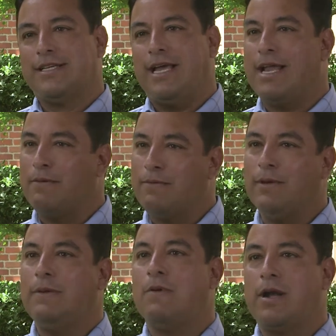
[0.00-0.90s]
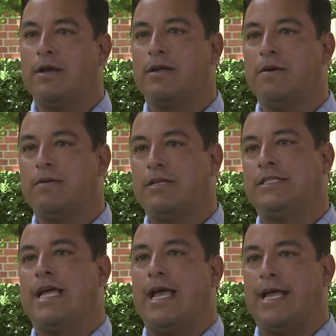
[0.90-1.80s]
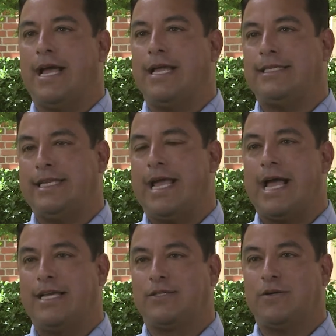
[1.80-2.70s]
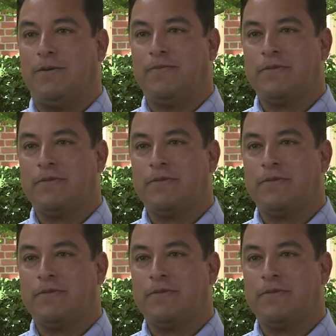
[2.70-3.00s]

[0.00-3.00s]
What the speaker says: And I really wanted to go to Stagg High School.